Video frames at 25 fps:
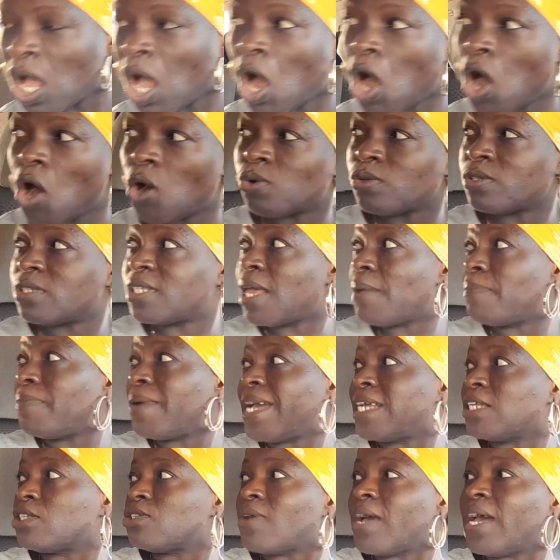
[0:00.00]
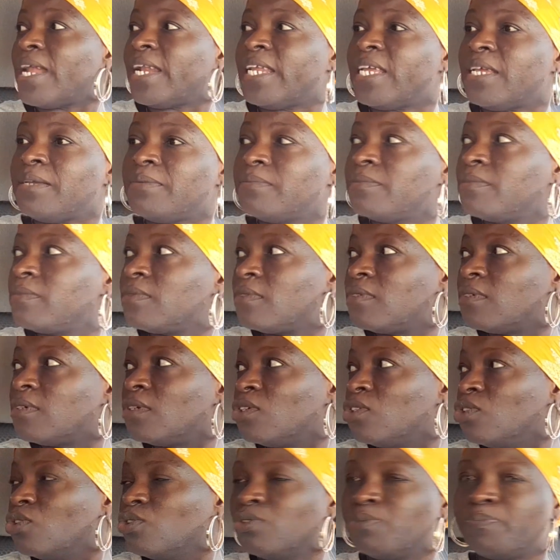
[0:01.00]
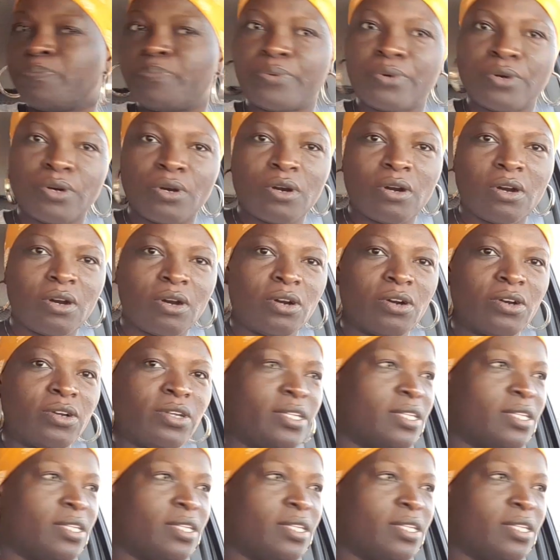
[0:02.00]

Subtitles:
Oh, say bye to Ali. Good boy.